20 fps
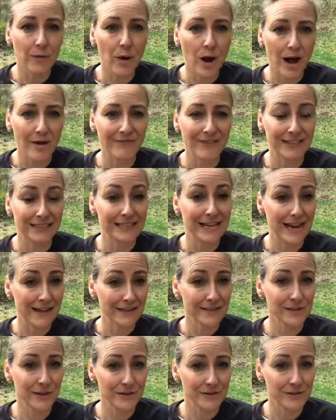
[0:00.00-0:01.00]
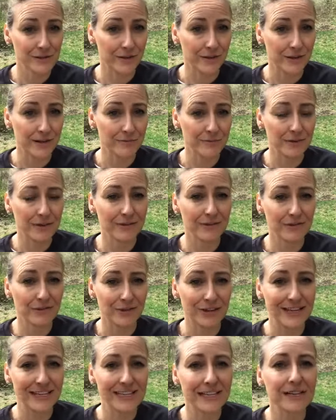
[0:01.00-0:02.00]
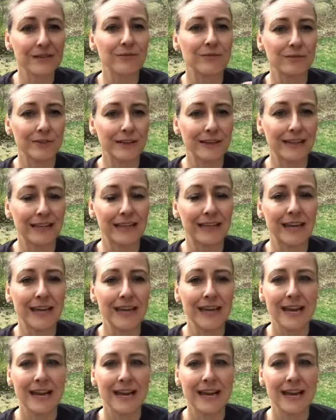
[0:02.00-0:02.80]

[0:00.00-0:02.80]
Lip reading: often text on screen can really